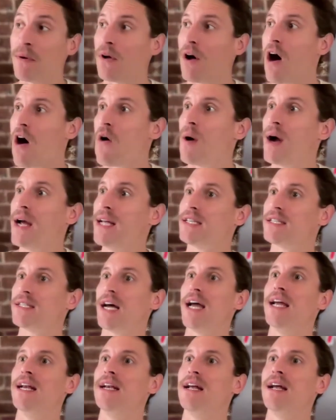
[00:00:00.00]
always
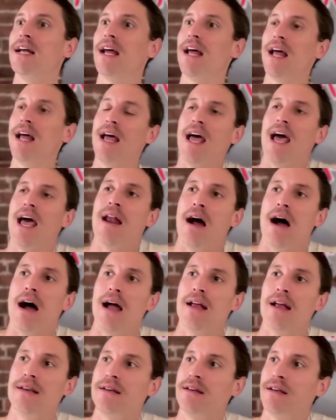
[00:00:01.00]
cite, and
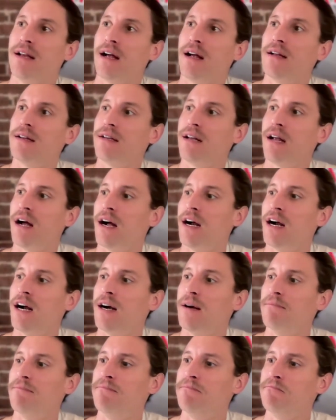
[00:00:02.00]

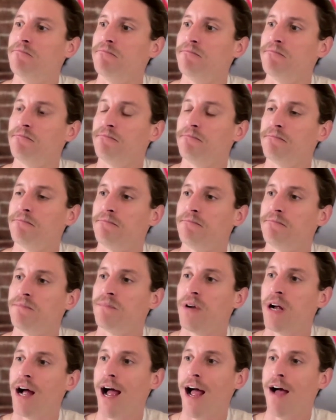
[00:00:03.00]
um,
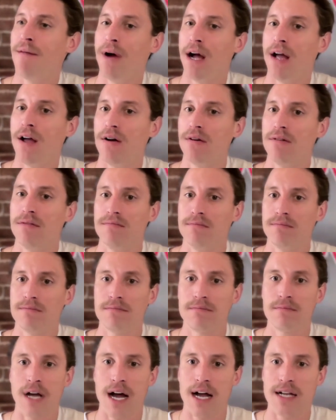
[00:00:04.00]
I have my own
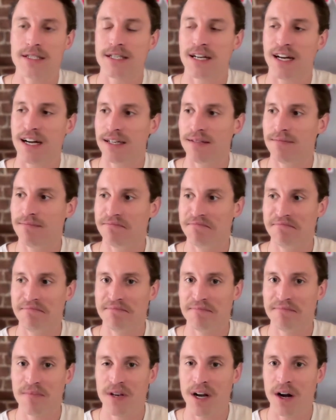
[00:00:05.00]
thoughts on,
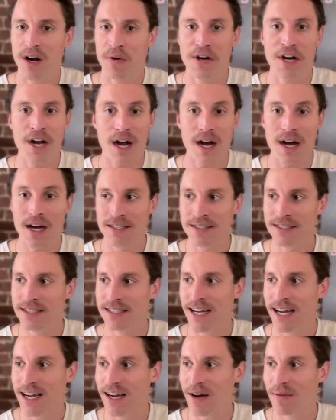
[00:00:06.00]

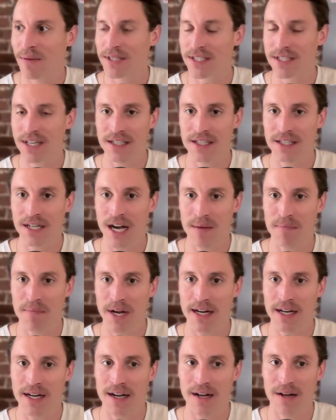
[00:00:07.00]
guns. I almost got shot
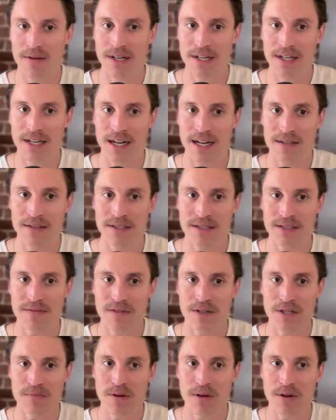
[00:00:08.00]
by Kyle Rittenhouse. The
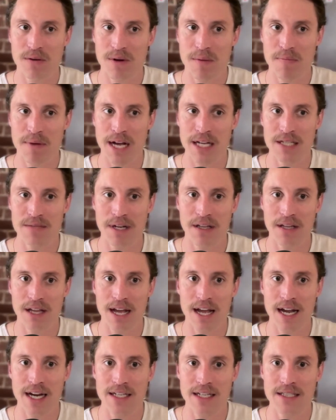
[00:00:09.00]
first bullet went past my
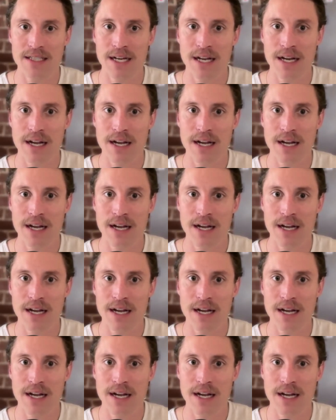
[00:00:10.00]
legs.